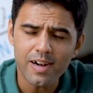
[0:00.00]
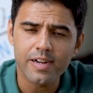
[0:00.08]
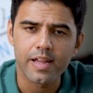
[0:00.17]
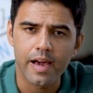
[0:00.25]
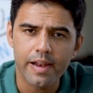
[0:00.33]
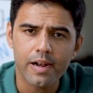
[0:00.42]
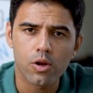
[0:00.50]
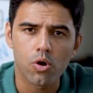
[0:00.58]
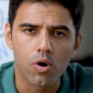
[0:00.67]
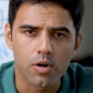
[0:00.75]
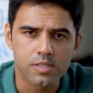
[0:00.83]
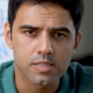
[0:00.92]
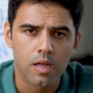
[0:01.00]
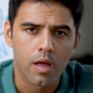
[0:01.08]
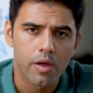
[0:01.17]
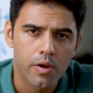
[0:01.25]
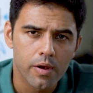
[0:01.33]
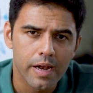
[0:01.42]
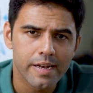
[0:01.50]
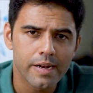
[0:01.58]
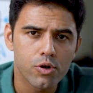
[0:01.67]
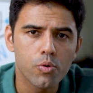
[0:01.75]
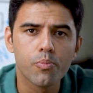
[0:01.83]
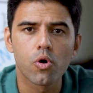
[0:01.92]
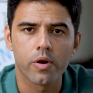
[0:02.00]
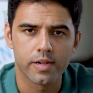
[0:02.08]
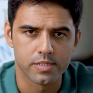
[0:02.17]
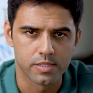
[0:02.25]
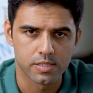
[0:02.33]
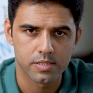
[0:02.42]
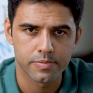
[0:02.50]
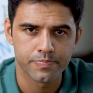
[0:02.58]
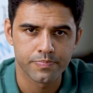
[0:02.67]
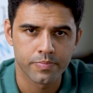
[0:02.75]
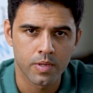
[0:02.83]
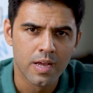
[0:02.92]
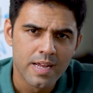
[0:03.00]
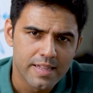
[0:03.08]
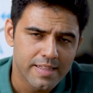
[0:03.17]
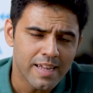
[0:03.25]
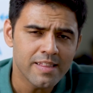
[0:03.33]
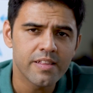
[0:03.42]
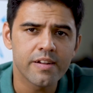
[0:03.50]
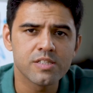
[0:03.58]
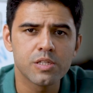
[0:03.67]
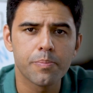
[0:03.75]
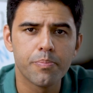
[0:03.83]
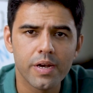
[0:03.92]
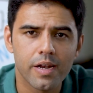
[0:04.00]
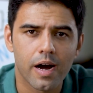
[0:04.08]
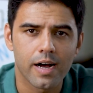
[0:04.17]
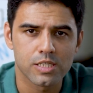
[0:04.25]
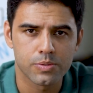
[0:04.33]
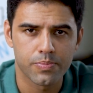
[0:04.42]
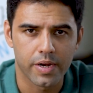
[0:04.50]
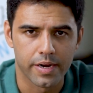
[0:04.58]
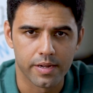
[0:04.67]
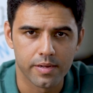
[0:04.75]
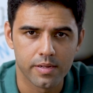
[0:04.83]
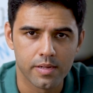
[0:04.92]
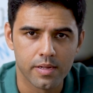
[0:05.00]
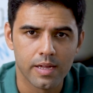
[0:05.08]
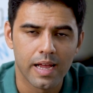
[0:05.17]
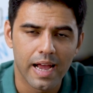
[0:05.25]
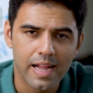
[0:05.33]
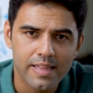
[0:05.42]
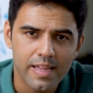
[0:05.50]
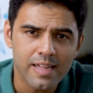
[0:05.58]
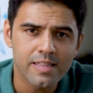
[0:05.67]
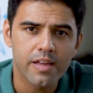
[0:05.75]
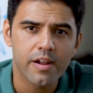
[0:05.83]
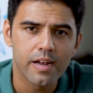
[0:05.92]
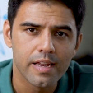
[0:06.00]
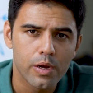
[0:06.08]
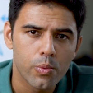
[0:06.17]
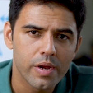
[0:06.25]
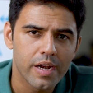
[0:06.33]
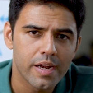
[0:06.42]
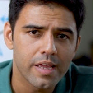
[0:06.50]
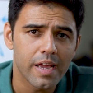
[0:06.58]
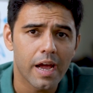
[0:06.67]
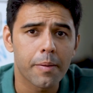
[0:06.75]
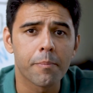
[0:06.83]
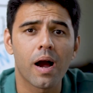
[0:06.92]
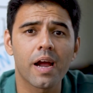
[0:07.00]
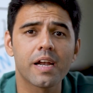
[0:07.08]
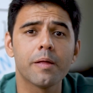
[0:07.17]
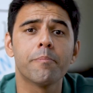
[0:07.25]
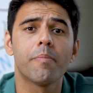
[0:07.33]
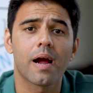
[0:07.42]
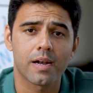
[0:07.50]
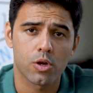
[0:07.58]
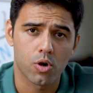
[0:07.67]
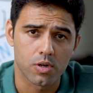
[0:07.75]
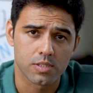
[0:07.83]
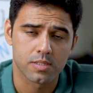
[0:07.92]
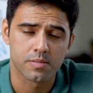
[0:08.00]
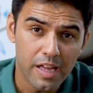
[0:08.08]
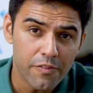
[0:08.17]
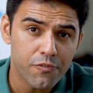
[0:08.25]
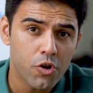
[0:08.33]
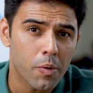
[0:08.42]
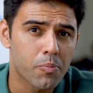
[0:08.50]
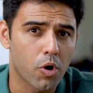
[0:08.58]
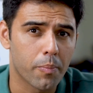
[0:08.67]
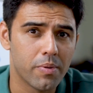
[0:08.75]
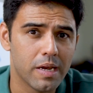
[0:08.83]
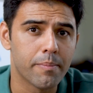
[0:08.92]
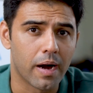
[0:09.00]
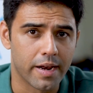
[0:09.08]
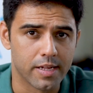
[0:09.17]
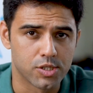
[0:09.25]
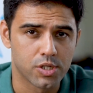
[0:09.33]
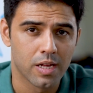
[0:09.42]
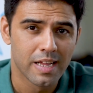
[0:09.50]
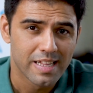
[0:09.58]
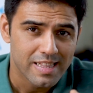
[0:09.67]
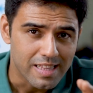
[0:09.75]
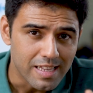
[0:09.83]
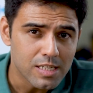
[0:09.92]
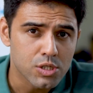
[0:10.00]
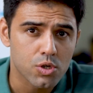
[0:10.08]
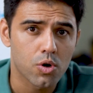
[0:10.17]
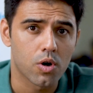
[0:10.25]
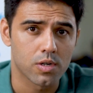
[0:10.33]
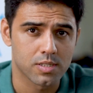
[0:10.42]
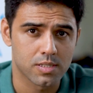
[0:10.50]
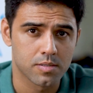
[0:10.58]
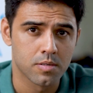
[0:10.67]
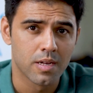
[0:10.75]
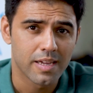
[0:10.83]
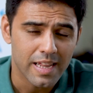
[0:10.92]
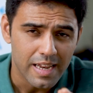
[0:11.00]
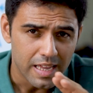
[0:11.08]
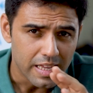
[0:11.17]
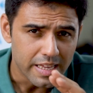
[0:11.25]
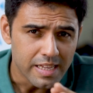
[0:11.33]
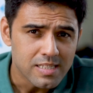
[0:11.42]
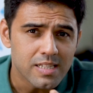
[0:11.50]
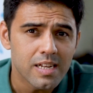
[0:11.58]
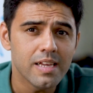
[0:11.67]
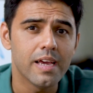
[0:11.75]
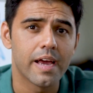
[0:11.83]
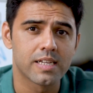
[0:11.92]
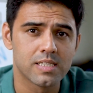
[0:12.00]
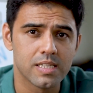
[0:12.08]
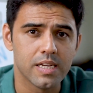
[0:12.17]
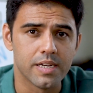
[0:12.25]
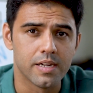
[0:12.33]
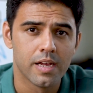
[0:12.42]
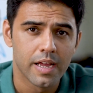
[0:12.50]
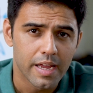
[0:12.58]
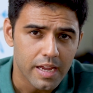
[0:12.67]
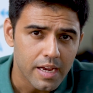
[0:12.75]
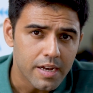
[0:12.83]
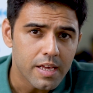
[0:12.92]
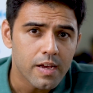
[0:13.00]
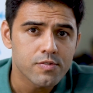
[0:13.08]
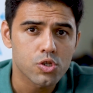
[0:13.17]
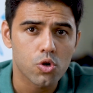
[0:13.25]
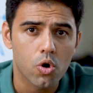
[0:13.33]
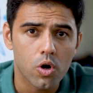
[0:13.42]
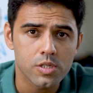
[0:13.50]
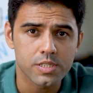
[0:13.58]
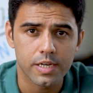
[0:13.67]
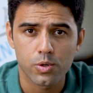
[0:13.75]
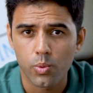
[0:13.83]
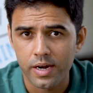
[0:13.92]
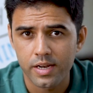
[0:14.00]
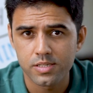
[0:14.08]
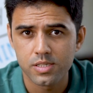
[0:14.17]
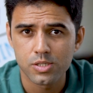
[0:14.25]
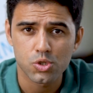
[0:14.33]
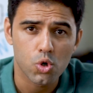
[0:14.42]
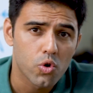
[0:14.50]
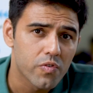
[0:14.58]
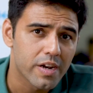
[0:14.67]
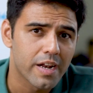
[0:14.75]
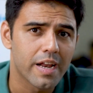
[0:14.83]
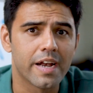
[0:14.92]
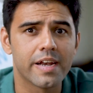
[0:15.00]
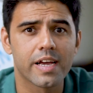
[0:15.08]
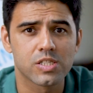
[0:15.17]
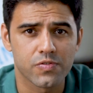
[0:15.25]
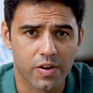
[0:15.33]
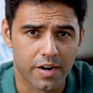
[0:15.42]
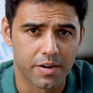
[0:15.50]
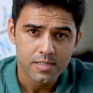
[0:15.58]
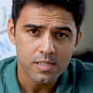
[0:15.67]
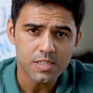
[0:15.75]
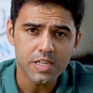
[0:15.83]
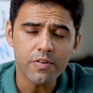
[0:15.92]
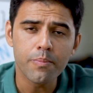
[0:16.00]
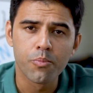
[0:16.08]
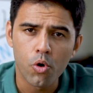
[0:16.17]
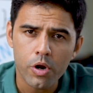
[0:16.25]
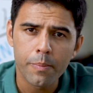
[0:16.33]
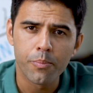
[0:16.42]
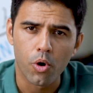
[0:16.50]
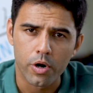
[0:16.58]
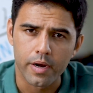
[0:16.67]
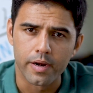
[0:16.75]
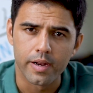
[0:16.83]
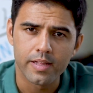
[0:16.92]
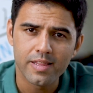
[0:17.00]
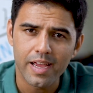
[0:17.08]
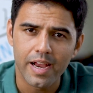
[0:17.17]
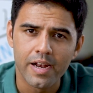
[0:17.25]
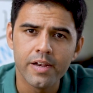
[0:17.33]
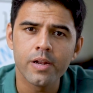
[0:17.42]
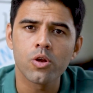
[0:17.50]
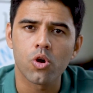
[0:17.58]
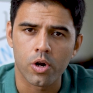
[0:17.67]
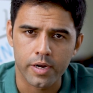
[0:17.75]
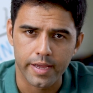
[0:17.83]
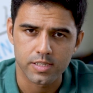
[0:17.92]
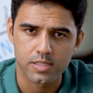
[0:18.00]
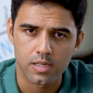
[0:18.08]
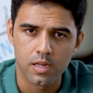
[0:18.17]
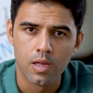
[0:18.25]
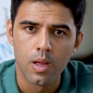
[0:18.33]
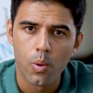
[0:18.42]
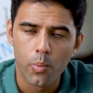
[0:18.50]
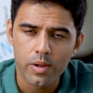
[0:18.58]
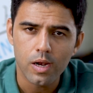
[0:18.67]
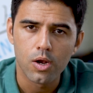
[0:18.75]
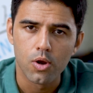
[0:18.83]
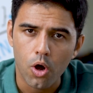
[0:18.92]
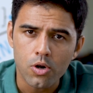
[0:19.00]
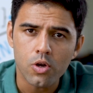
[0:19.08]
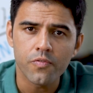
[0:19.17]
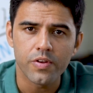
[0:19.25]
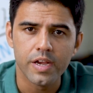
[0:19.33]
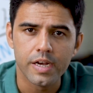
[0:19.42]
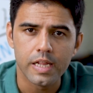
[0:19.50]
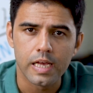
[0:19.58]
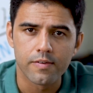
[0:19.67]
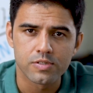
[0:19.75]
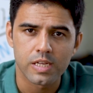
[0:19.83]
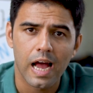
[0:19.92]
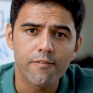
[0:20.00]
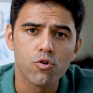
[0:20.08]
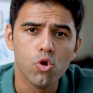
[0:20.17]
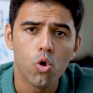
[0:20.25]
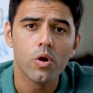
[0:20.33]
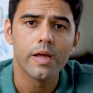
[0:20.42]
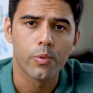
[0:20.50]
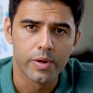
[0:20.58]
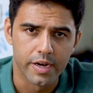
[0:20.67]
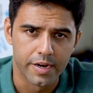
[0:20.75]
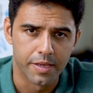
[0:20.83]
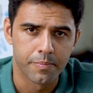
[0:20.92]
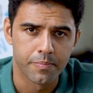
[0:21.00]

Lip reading: are direct costs related to brokerages. Then there is the bid-ask spread. And then there are liquidity and market impact costs. If not properly managed, these costs can easily exceed ETF's cost advantages over an index fund. This is even more important in the Indian context, where a lot of ETFs have low liquidity.